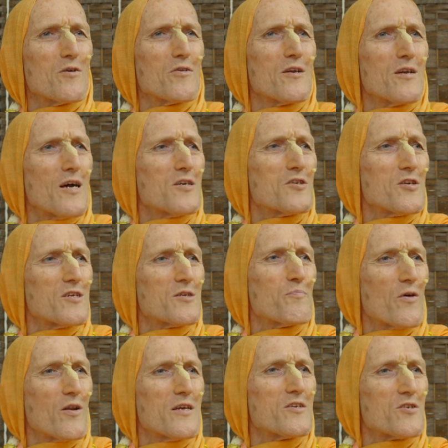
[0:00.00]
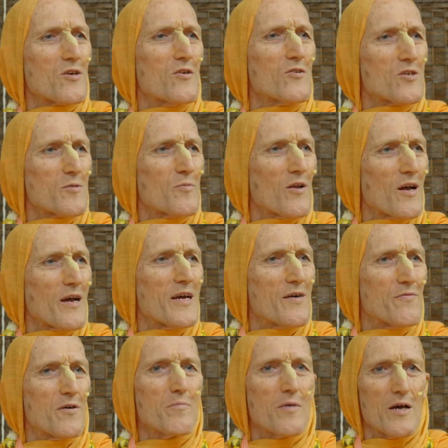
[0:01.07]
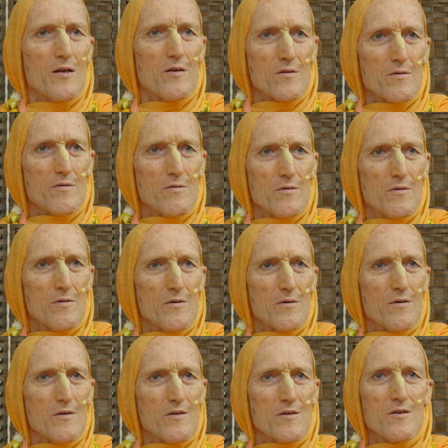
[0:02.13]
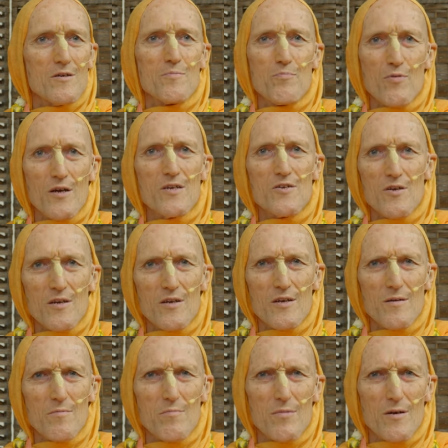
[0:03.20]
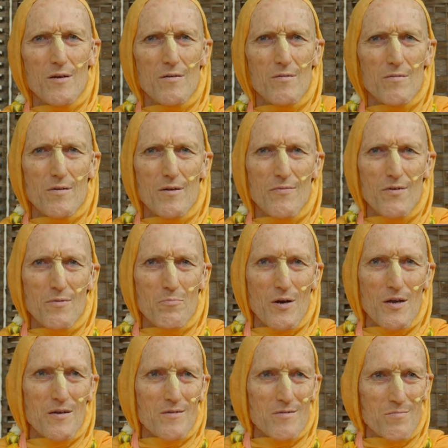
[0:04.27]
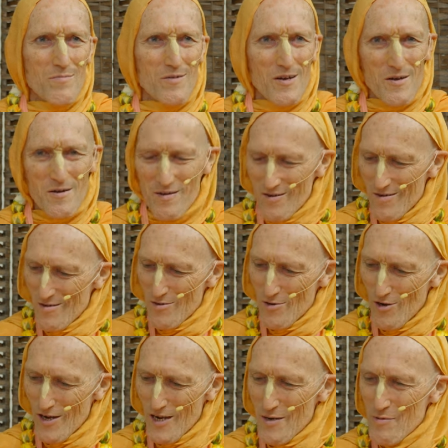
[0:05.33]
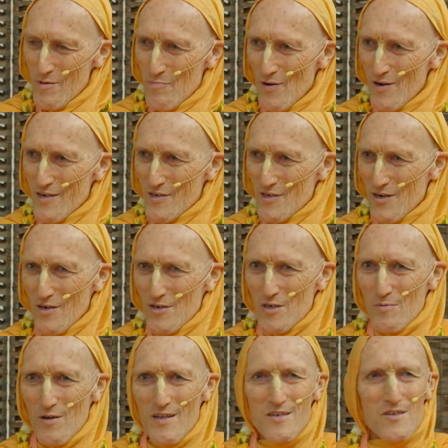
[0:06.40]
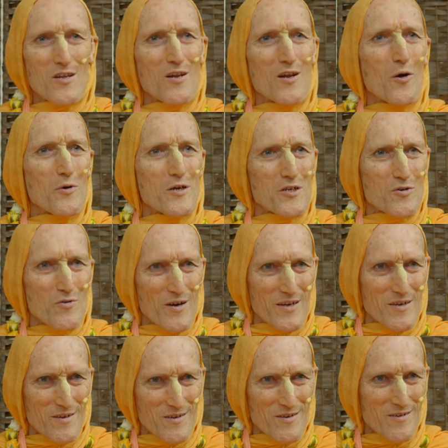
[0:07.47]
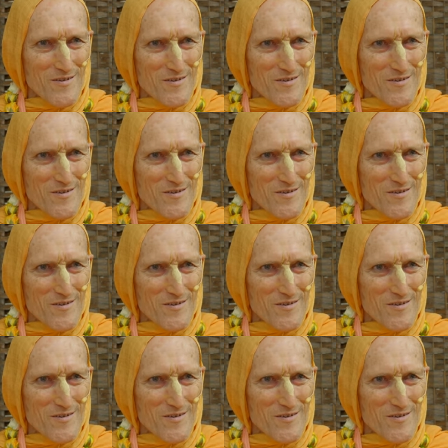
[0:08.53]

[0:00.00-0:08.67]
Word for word: you're the nicest police constable I ever met. So it's praising him, but by calling him a police constable, it's the lowest rank.